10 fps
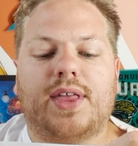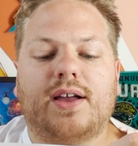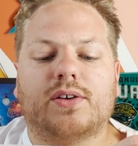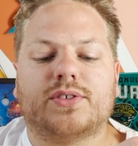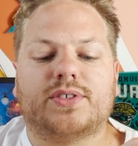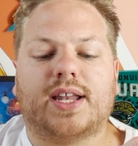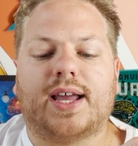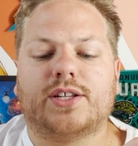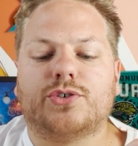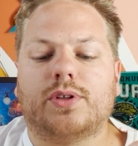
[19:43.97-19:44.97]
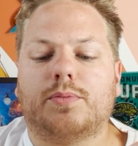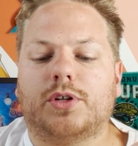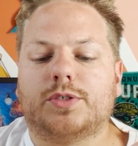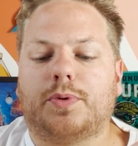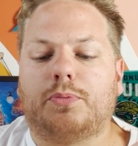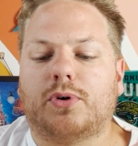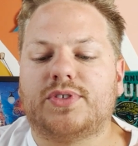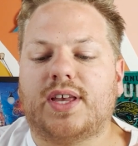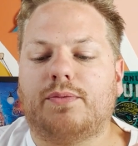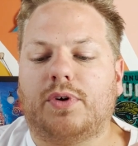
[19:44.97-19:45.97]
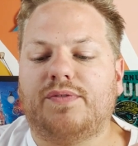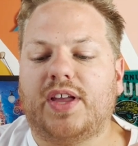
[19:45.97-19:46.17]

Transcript: They also said, I enjoy the multiple ports and one